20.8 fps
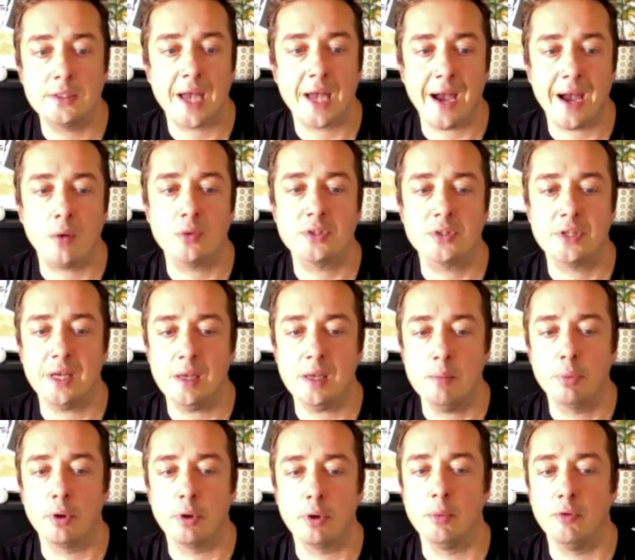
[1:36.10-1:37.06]
how to
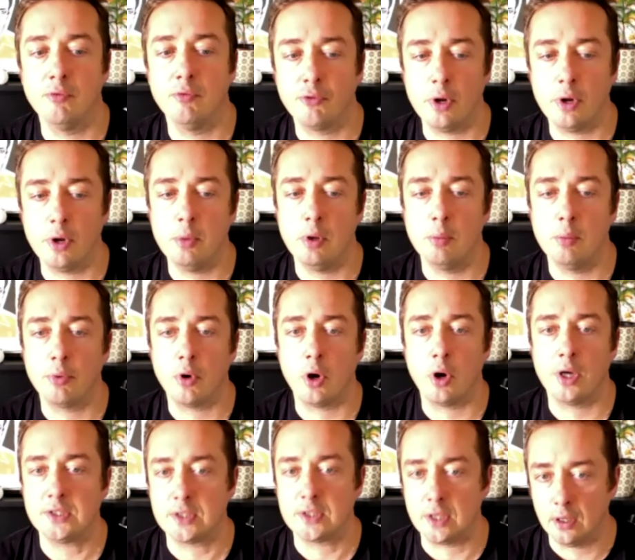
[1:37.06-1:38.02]
implement freemium
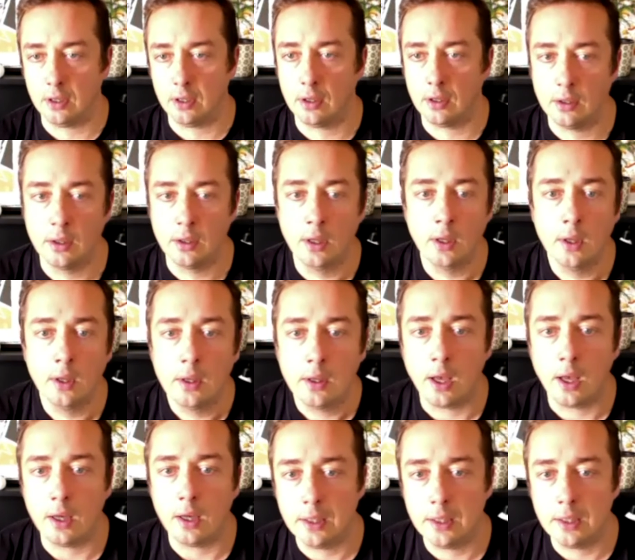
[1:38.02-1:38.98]
pricing, and
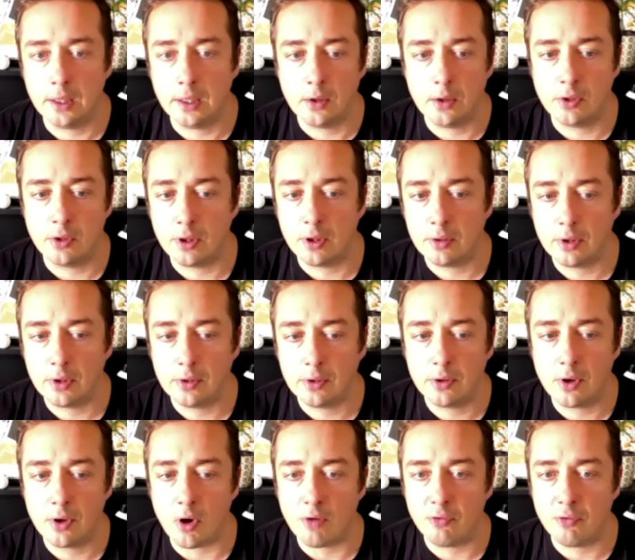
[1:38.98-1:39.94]
clearly you're the
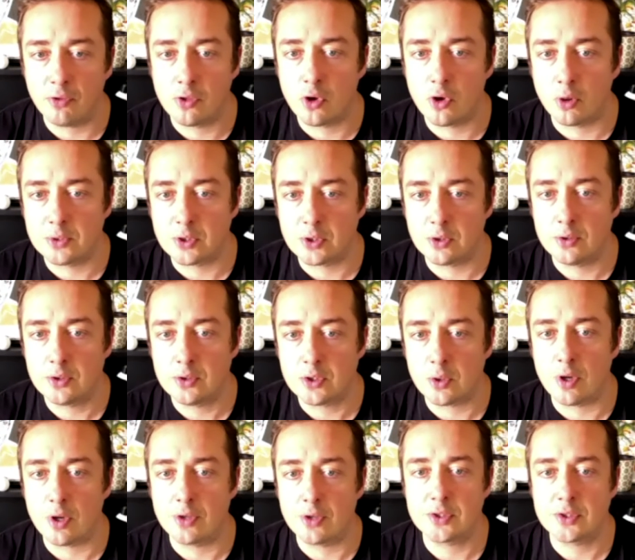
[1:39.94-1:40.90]
guy for the job to
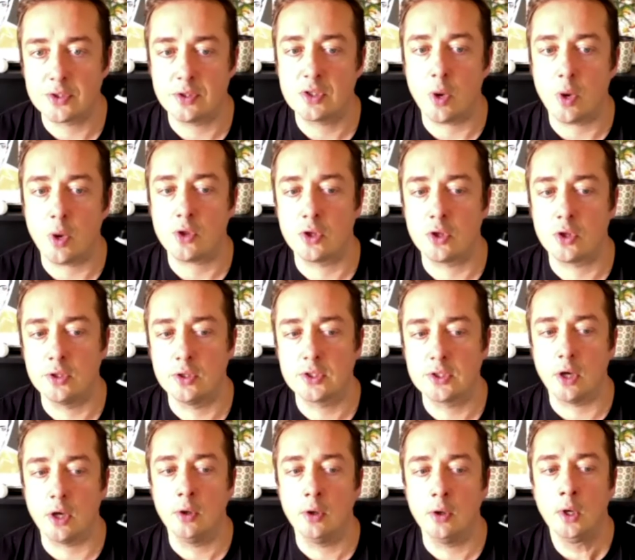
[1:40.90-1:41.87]
answer this question.
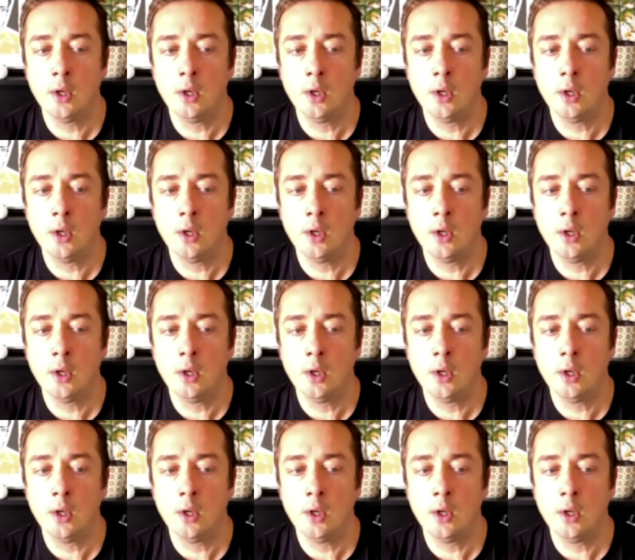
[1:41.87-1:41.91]
So